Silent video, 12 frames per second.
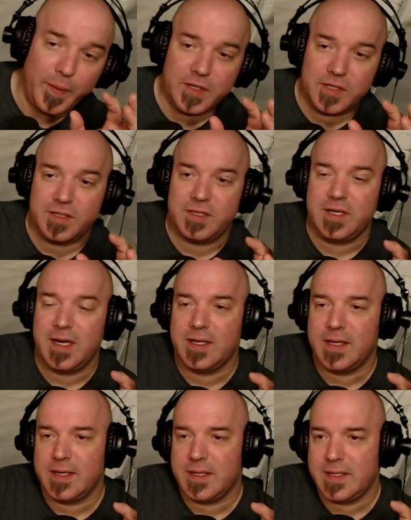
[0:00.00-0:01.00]
and just say
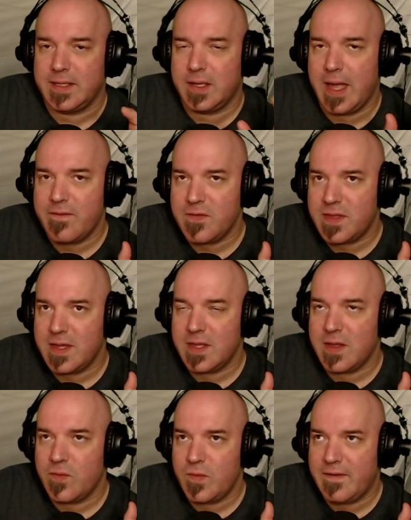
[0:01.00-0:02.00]
that everything
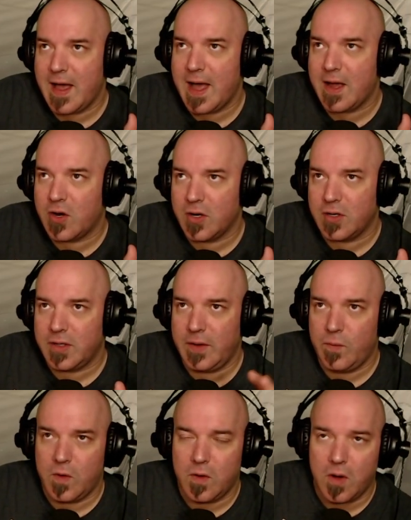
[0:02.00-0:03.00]
that we've got currently
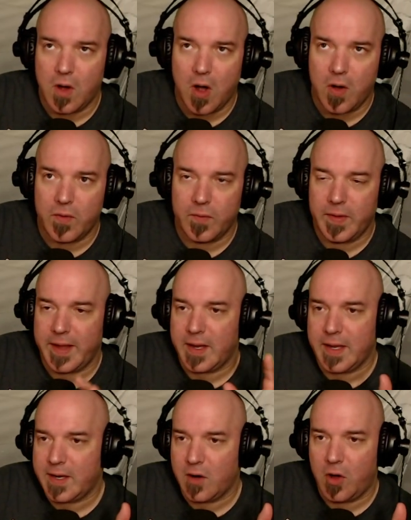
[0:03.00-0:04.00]
will all, like,
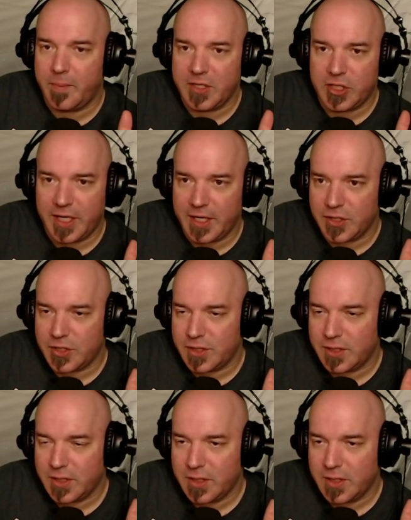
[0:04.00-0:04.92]
it can all be changed.